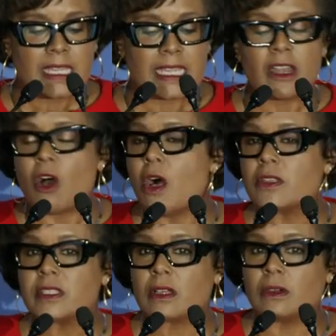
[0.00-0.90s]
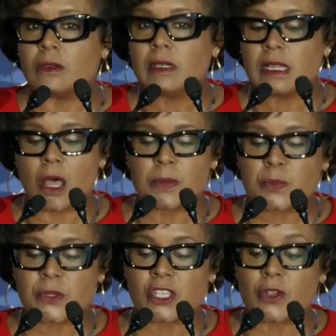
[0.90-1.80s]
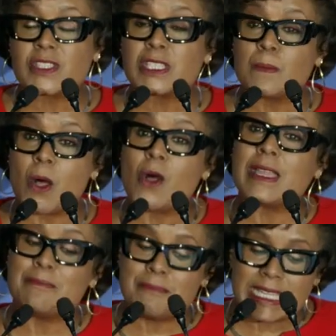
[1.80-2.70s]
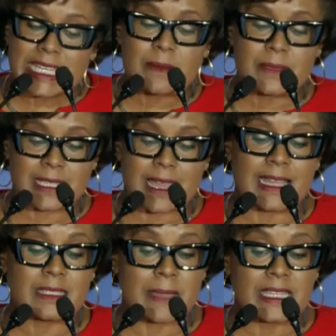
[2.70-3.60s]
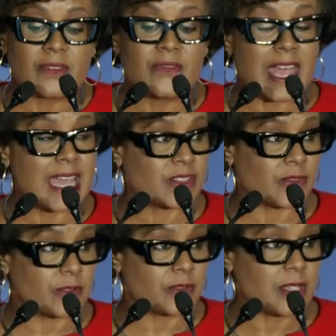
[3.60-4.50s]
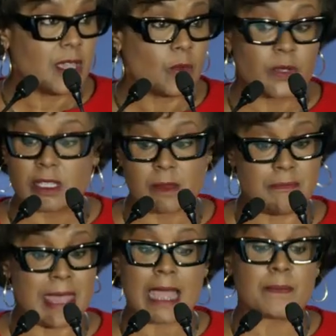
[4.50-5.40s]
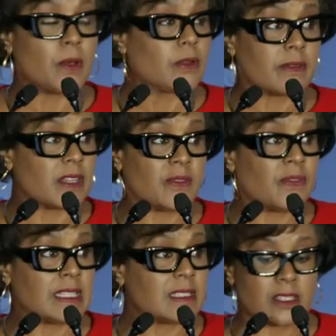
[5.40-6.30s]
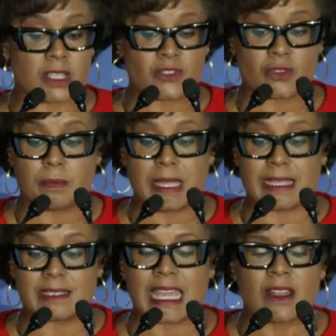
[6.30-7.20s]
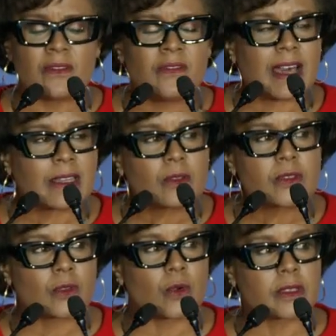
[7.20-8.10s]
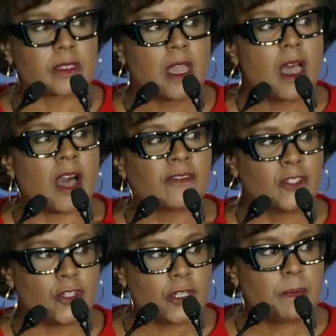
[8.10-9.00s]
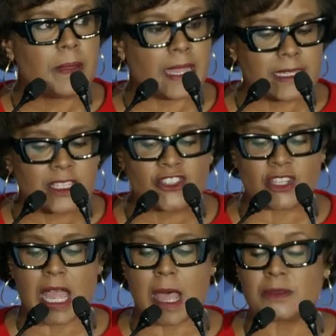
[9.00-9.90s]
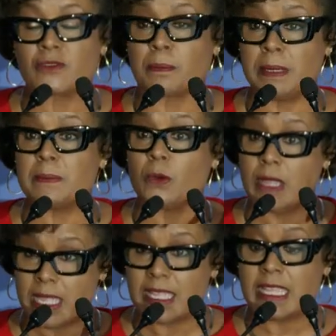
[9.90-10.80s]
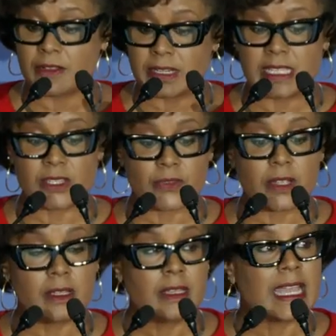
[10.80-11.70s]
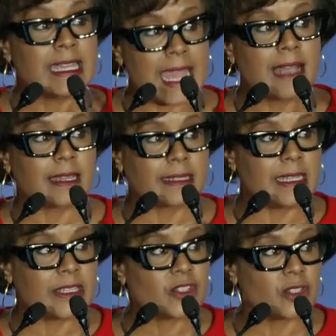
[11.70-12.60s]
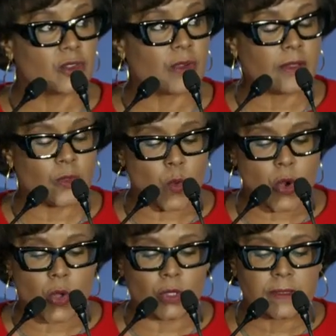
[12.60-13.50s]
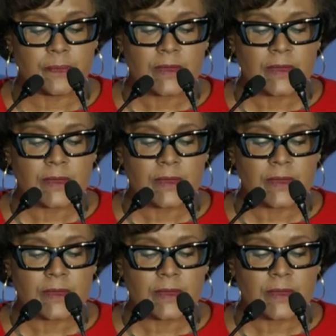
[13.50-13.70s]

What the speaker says: It also helps preserve small and medium-sized manufacturers, which are the backbone of the defense industrial base and a vital source of good-paying jobs for people here in Israel and allied nations around the world.